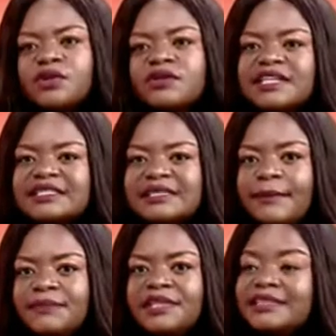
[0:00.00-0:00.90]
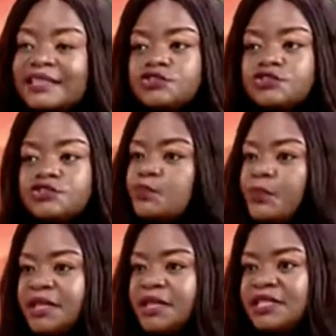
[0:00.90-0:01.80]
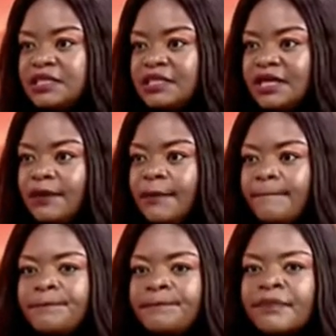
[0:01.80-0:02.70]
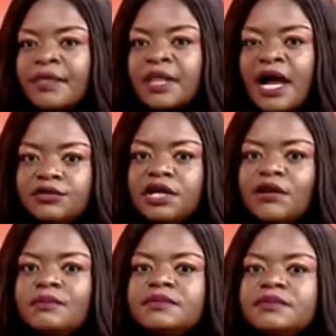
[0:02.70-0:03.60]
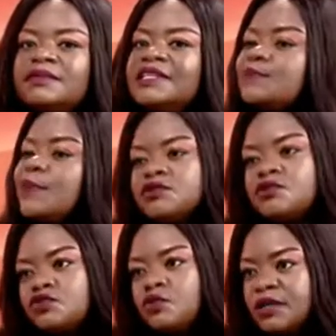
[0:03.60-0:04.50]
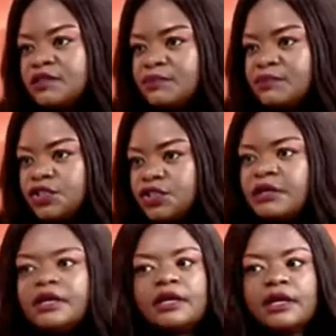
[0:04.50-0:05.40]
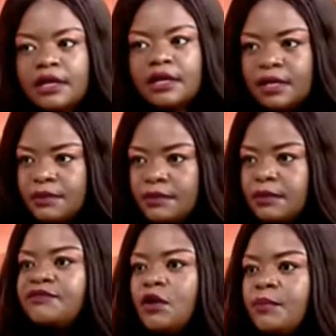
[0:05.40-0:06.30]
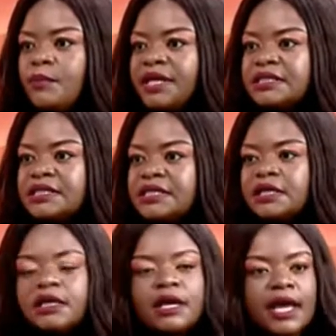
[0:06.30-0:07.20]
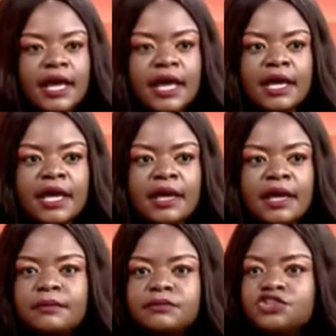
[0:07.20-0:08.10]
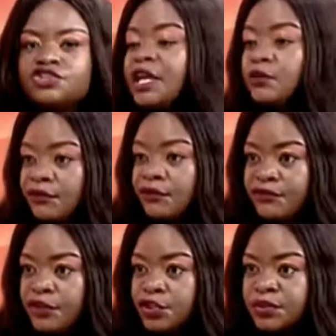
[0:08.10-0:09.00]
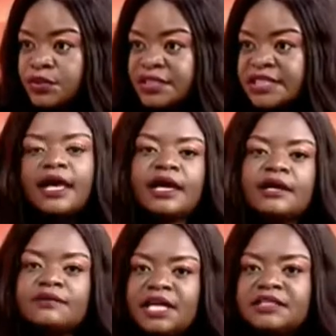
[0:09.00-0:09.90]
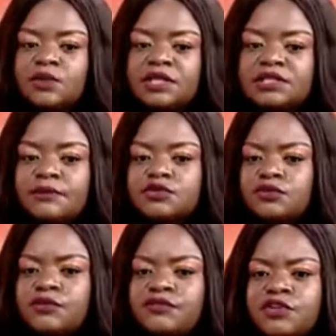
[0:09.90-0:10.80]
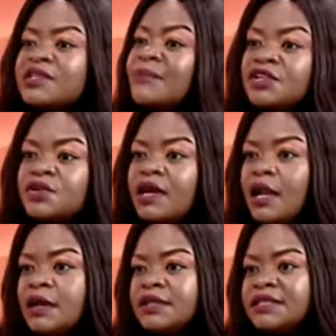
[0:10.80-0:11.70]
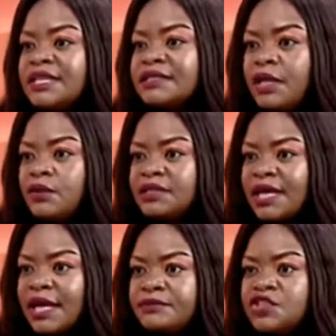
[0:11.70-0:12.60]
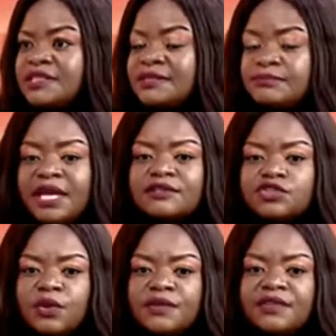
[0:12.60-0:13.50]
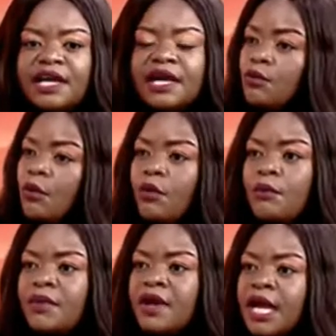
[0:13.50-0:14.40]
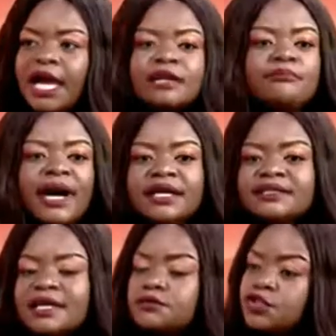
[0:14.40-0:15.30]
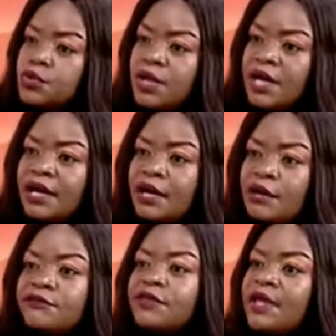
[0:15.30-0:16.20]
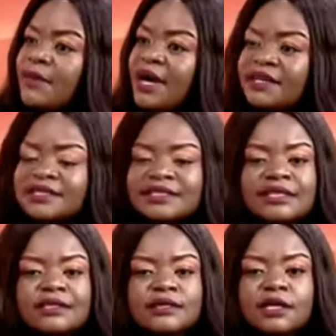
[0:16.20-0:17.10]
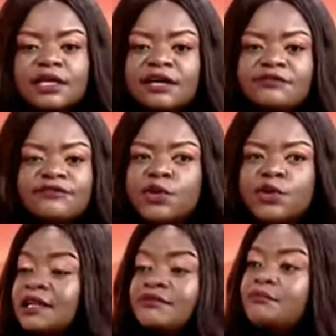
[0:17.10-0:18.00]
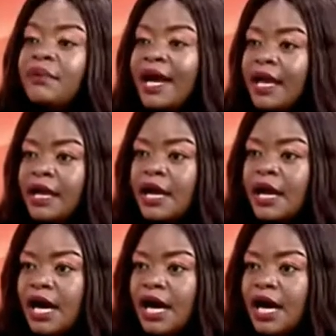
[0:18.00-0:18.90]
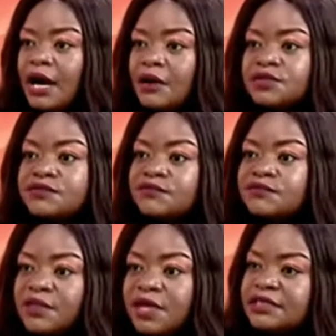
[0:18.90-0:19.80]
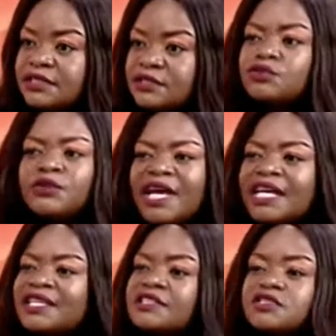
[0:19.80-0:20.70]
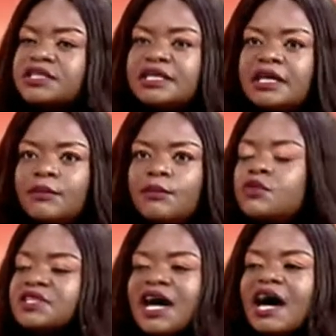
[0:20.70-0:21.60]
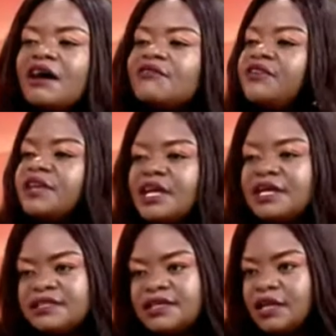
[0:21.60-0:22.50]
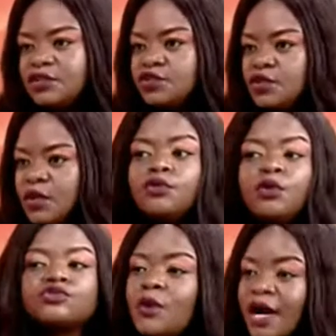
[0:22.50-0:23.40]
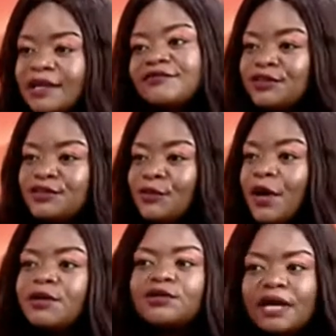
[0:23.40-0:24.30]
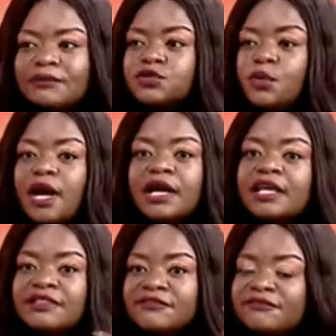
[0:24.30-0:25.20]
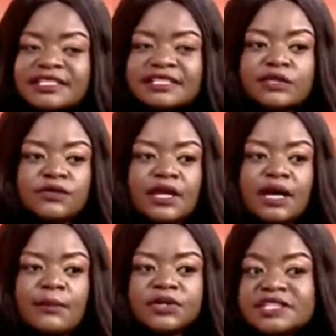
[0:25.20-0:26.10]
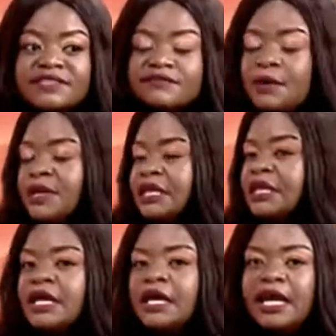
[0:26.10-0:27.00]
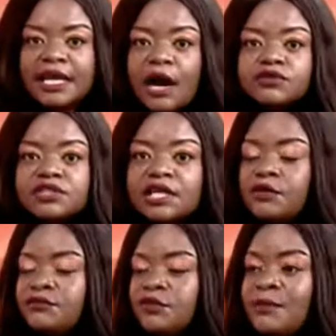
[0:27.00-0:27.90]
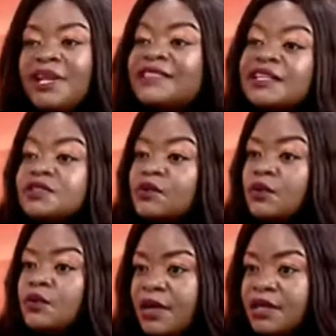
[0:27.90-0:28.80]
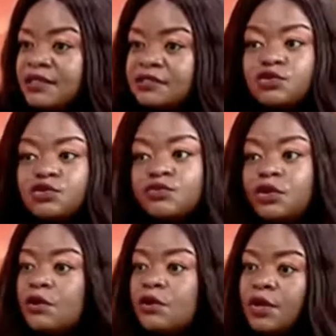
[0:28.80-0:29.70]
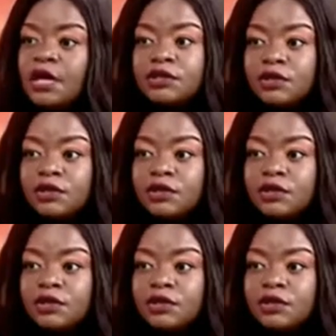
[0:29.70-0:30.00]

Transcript: So if there's some, these two parties need to sit down, agree. These players don't want much development uh, train officials. Uh, that is when it comes to the officials. I make sure the allowances are paid on time. Just make sure they can go home and buy some sugar for their mothers. In, in a few years, they can even buy a house for their parents. You know, that is what most Africans actually, when, when you go to work, even you, Munga, when you come to work, the first thing you think about is family and how to take care of your family. That's all they want, to be comfortable.